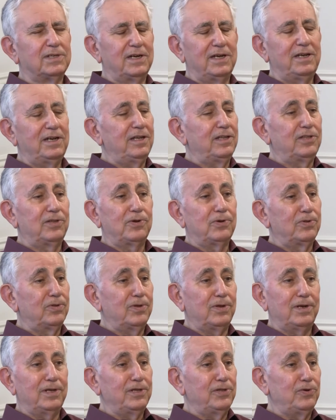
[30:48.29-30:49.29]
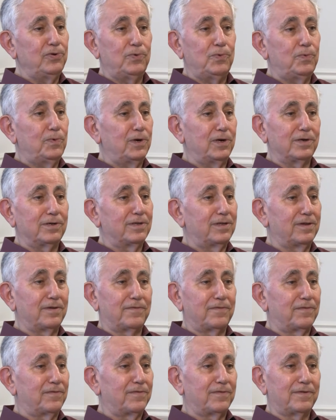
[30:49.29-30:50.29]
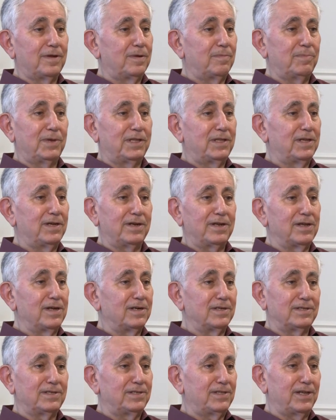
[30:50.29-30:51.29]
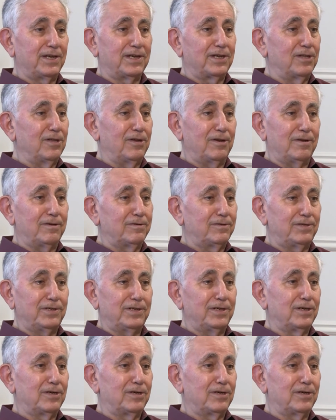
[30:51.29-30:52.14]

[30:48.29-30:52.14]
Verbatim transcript: and a totally new world of materials technology,